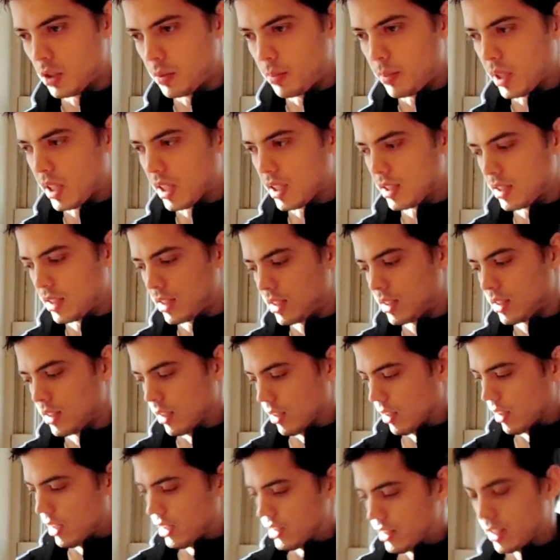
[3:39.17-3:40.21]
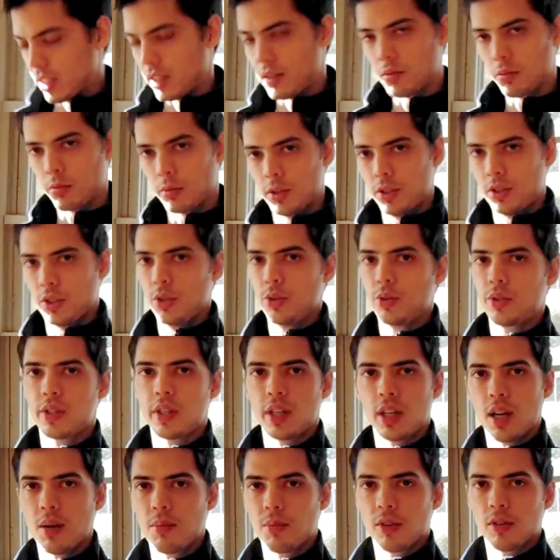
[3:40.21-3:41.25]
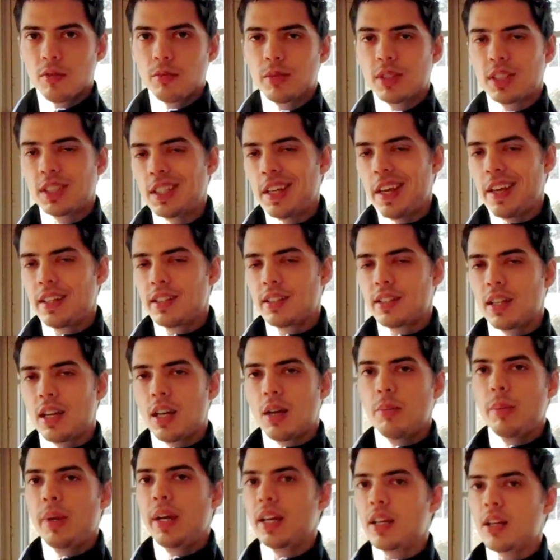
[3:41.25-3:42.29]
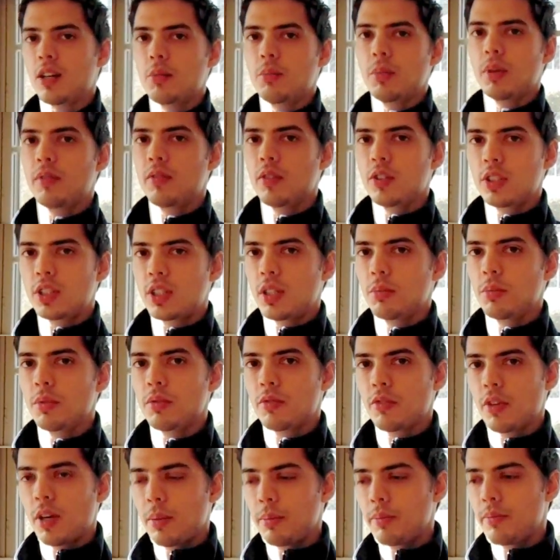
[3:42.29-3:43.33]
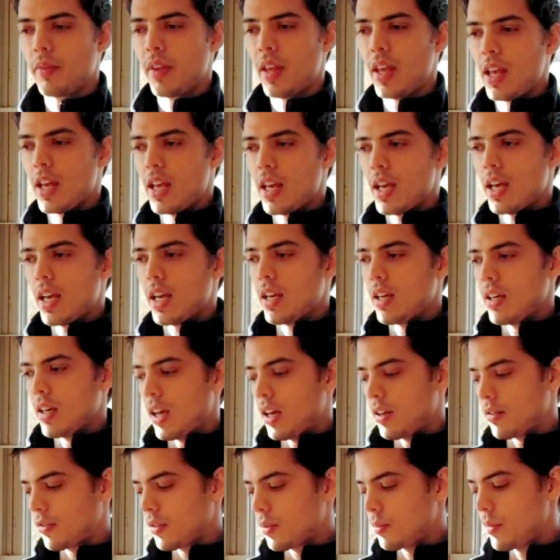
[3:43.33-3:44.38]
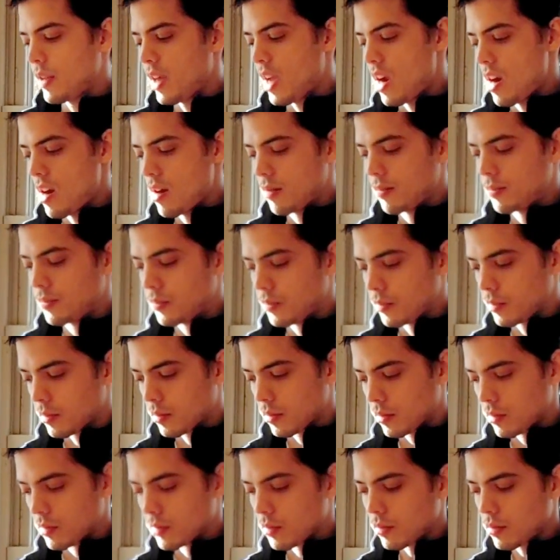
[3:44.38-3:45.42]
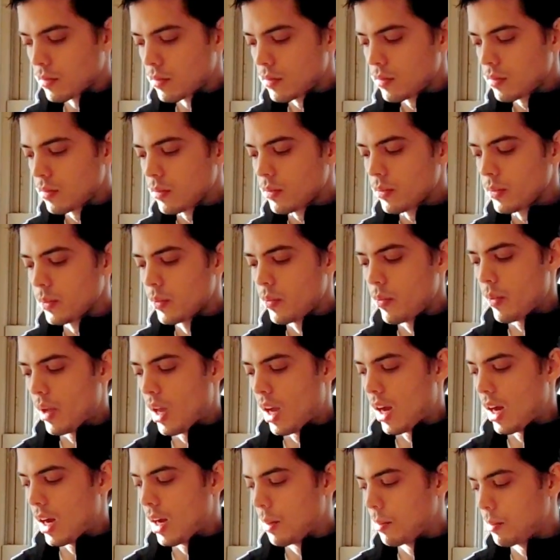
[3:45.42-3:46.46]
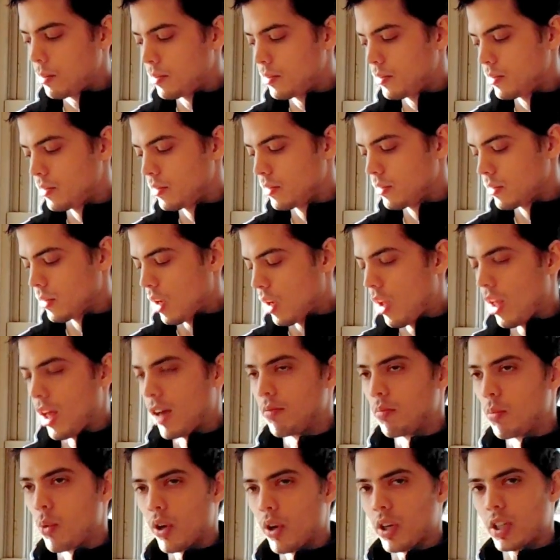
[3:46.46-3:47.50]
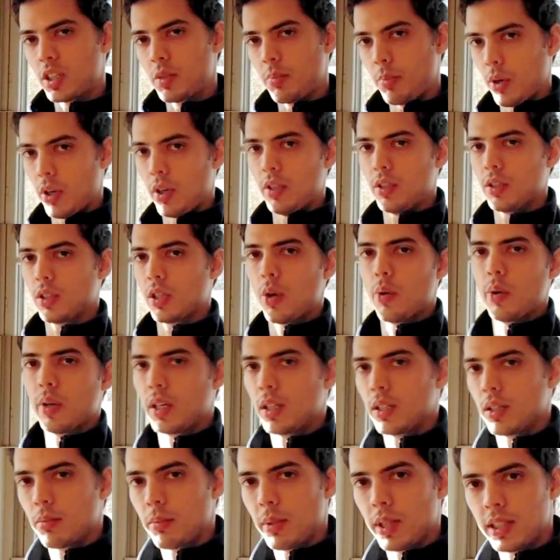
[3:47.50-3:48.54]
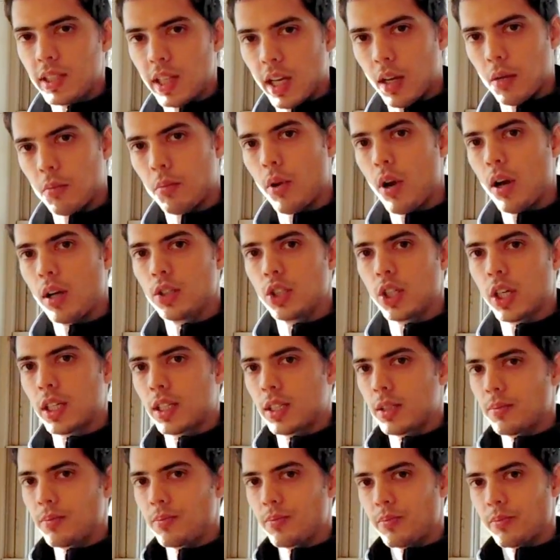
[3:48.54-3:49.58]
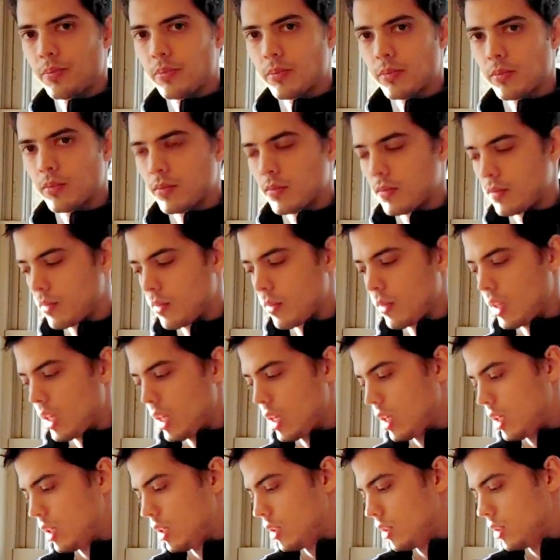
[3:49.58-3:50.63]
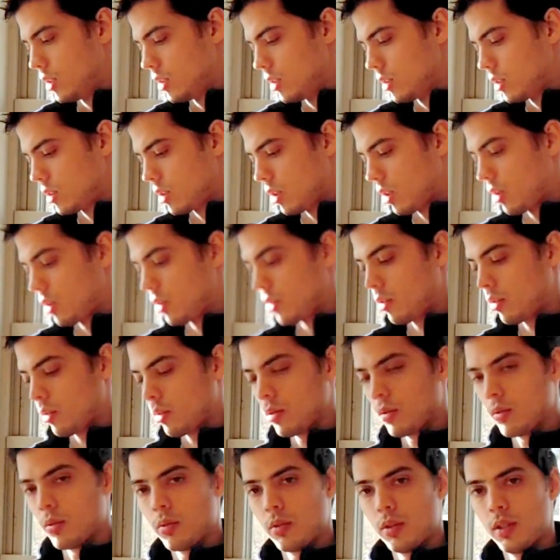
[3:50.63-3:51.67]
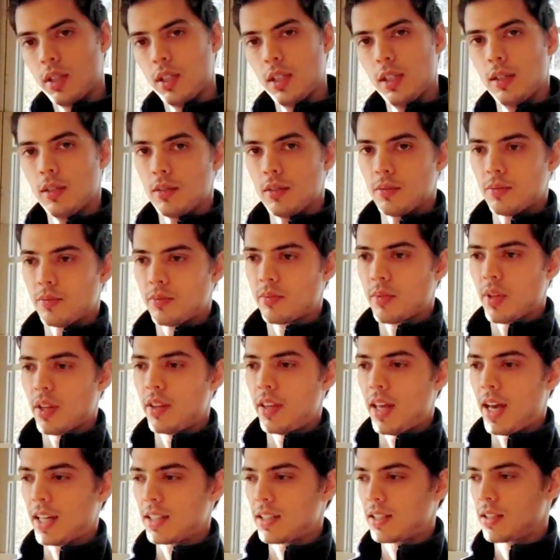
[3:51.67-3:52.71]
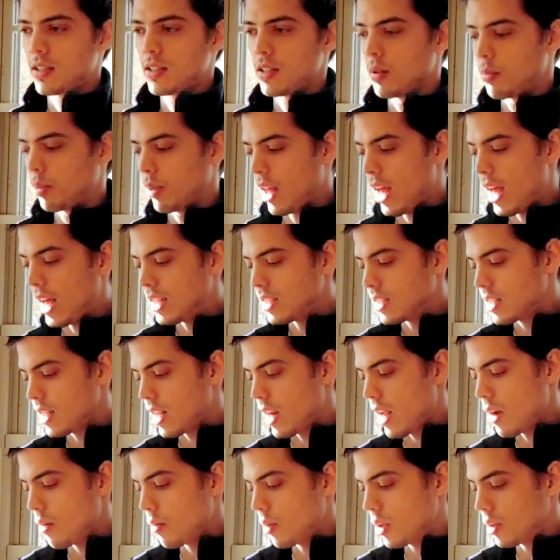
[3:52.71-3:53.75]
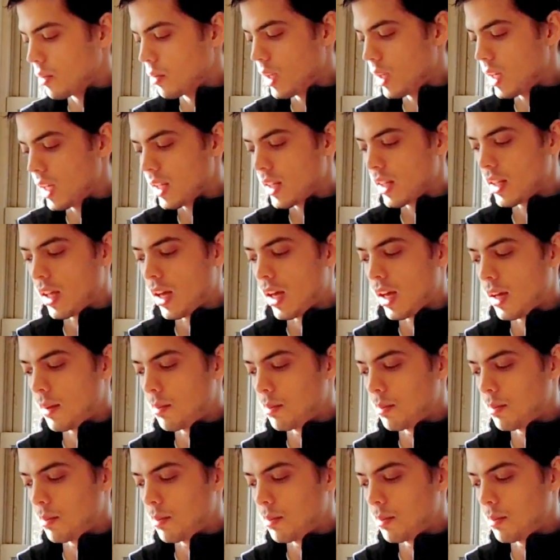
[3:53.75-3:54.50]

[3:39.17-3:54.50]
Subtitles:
just because it's going to reduce the number of mistakes that I make on my first timber frame. And from there, I'll have more experience going into my second project. So that's the plans that I went with.